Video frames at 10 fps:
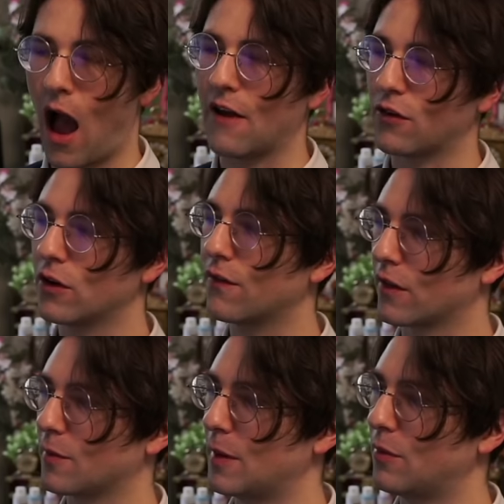I've heard of
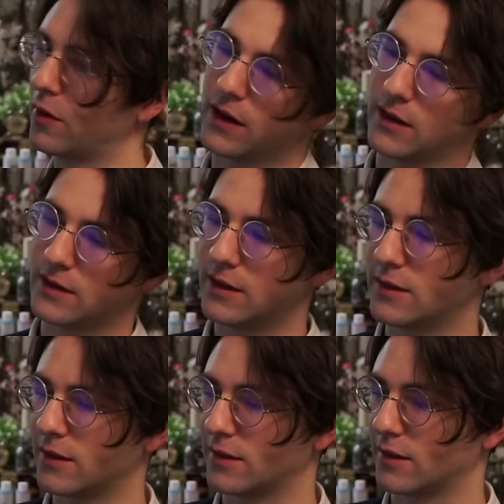other people getting
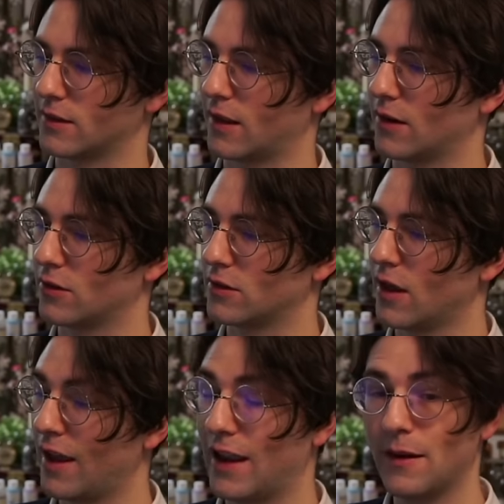cease and desist letters
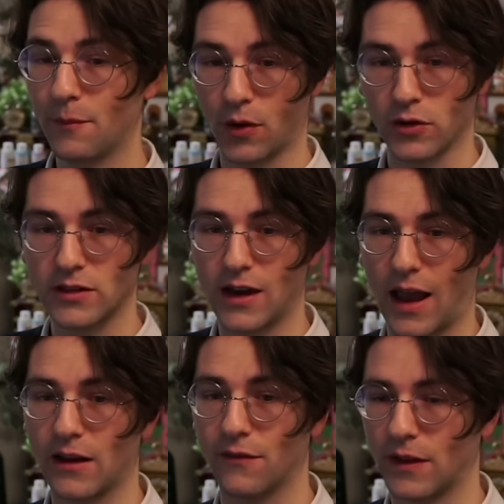in person
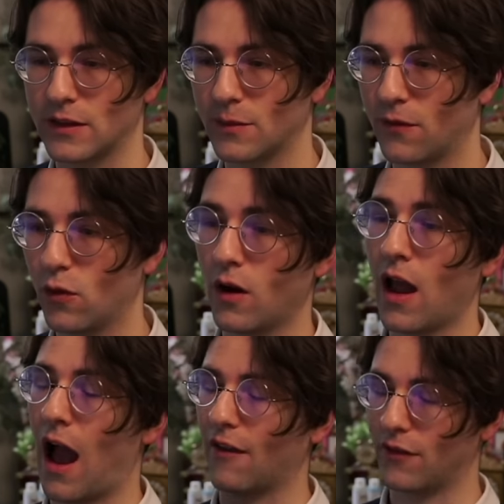at events before.
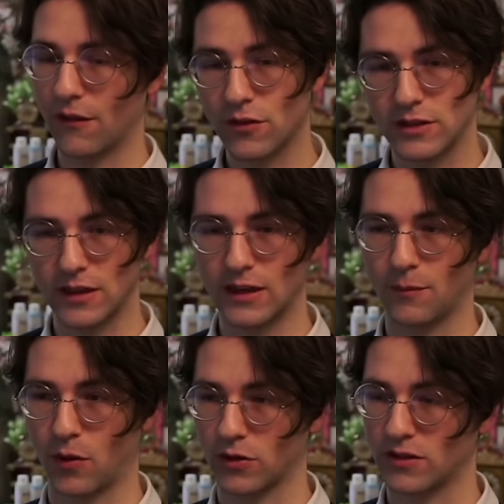I've never seen
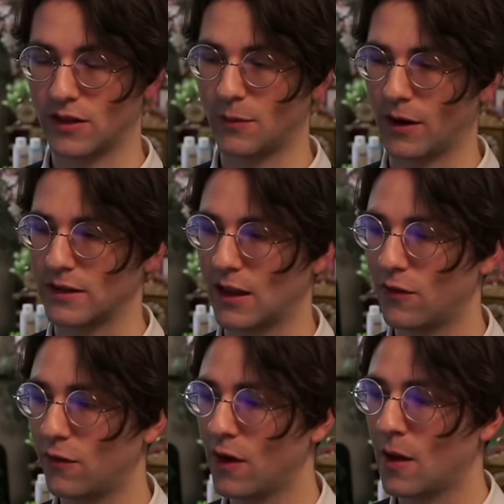it personally
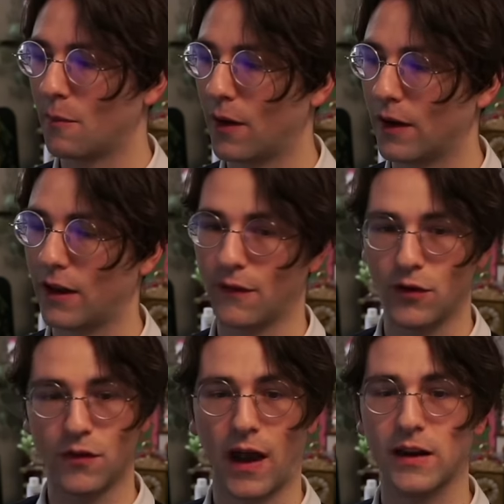myself, but
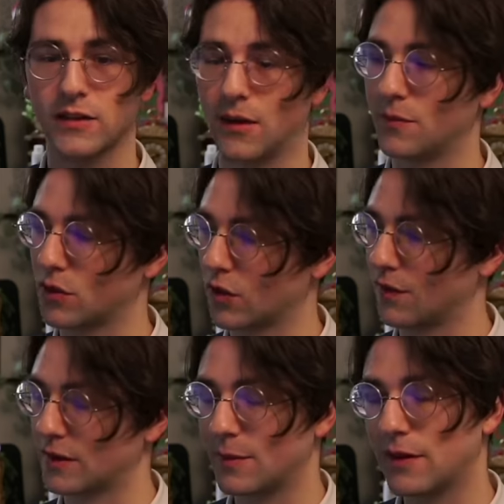if you've had some sort
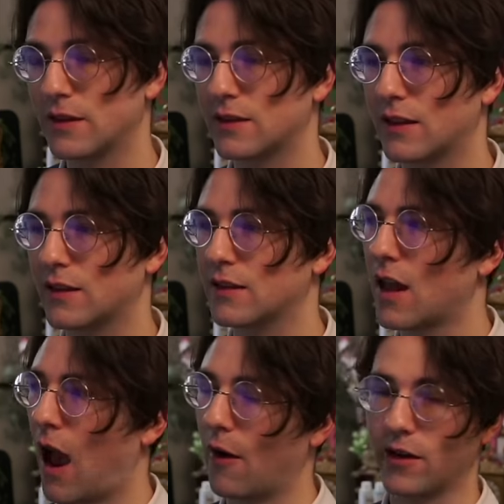of experience like this,
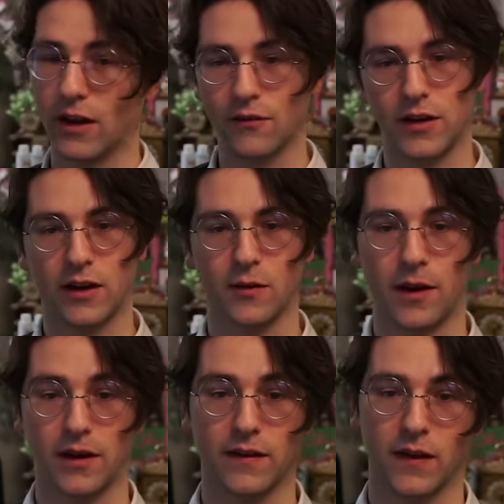I would love to hear
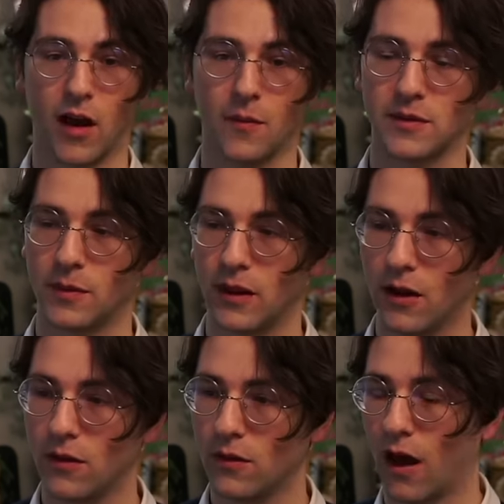about it in the comments
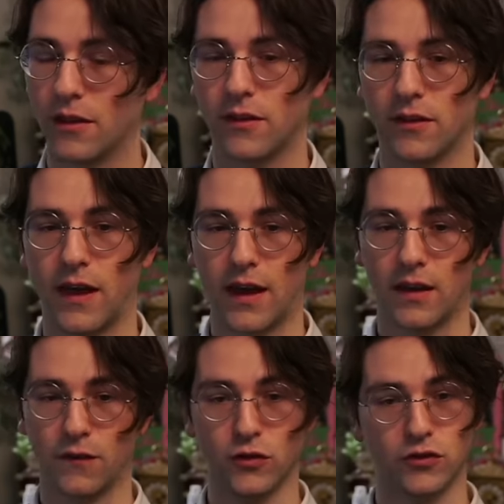below. Other than
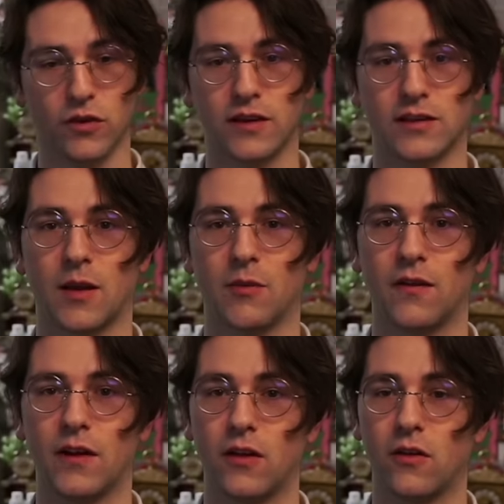that, if you enjoyed this type of
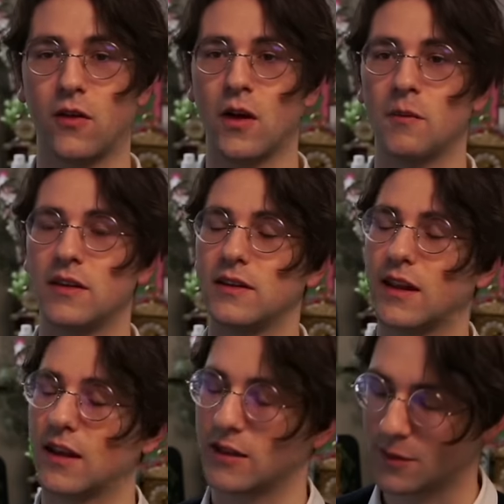video, please
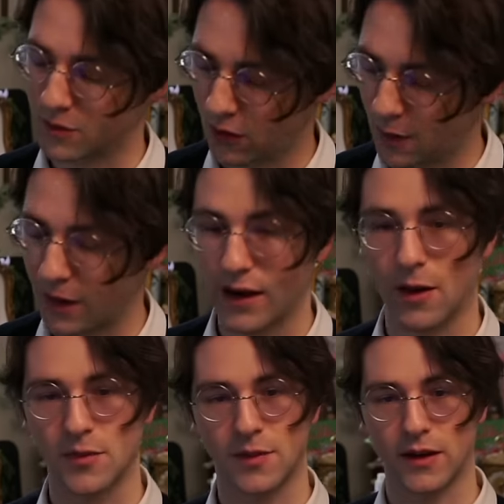like and subscribe. It
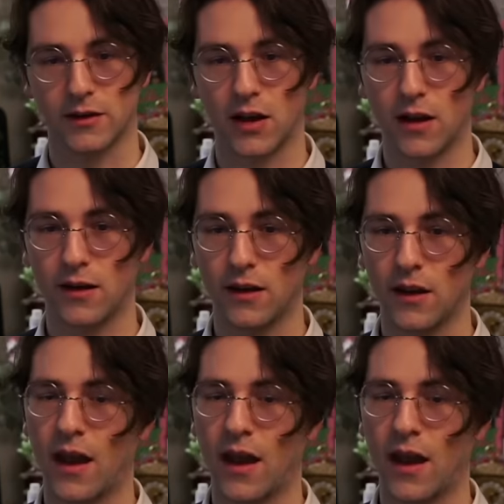helps me out a ton.